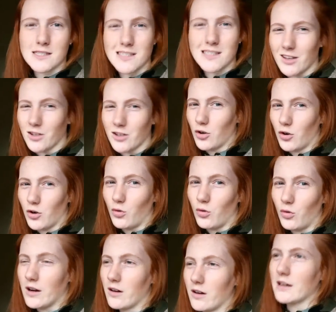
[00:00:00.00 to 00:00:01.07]
It's like a
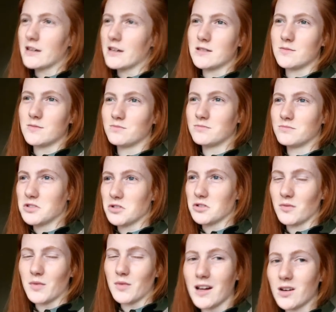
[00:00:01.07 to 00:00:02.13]
cool area
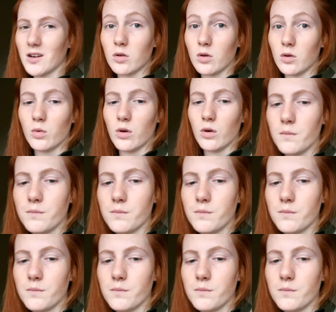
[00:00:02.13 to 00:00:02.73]
So I don't know